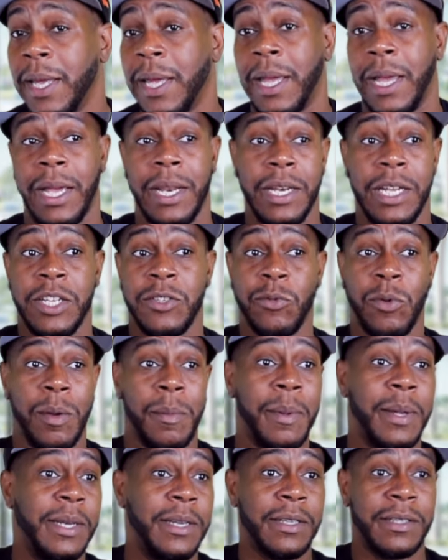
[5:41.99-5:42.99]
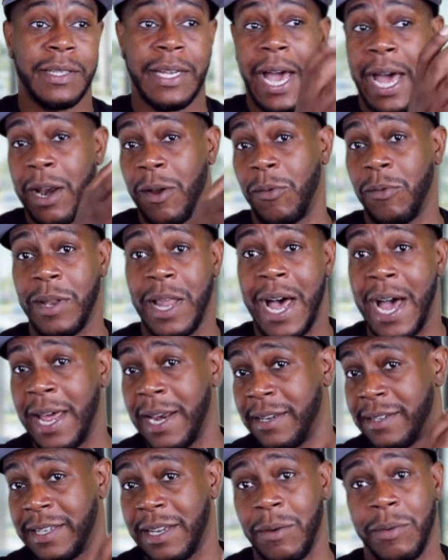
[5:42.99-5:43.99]
And these women just got online
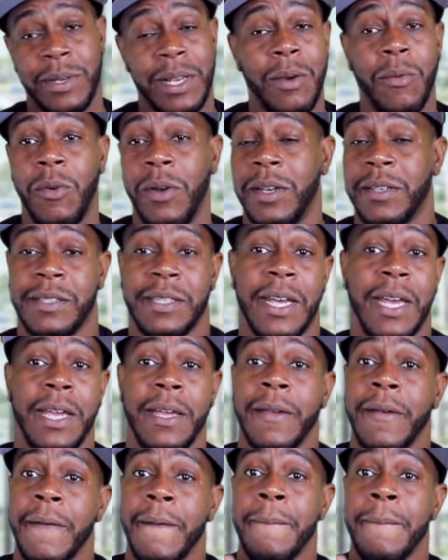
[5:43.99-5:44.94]
and said what they want to say.